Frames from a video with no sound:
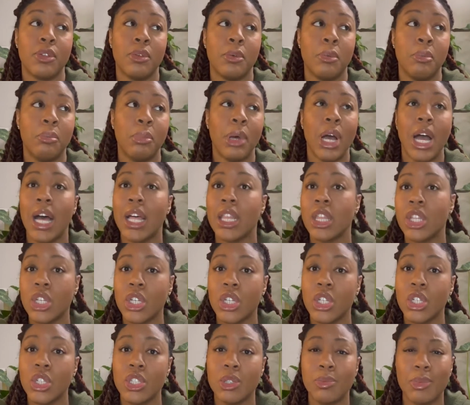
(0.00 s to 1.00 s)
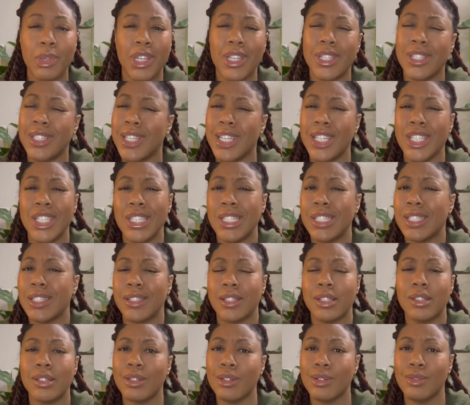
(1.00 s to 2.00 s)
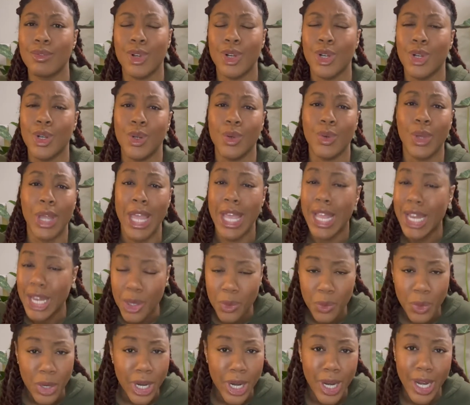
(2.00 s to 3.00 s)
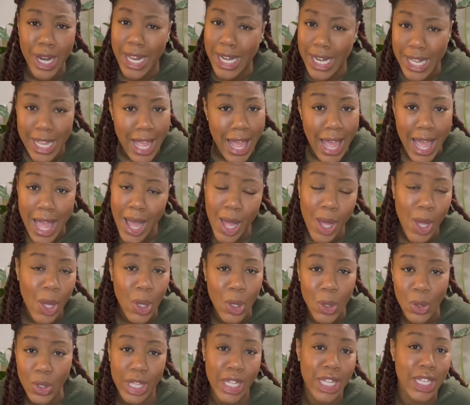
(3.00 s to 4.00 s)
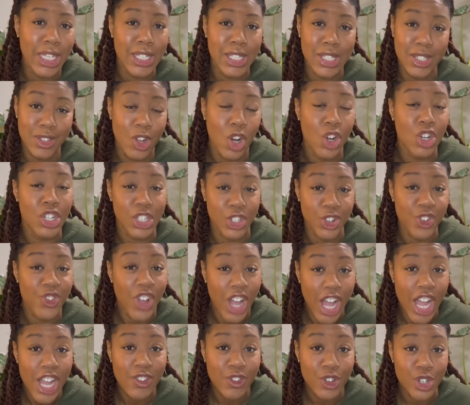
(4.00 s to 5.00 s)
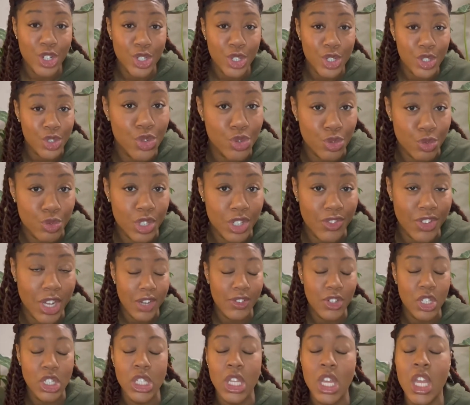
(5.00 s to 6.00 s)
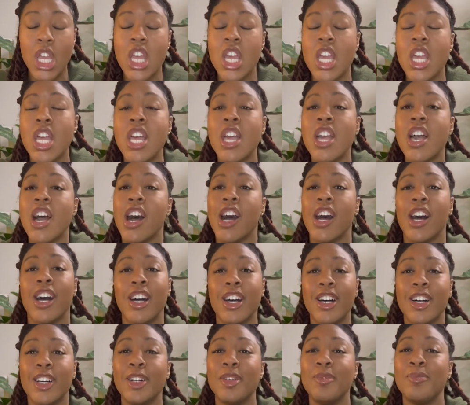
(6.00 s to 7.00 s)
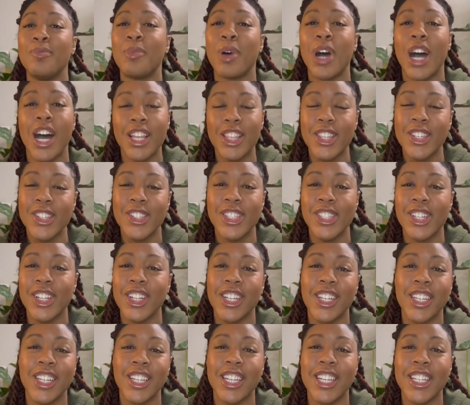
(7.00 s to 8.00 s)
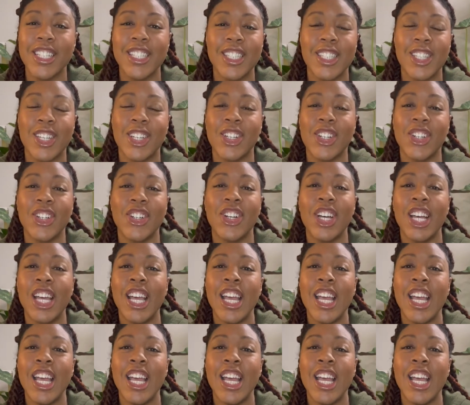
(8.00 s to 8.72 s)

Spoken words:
pothos, because they just grow anywhere, anyhow. They are survivors, true survivors. Pothos are good. So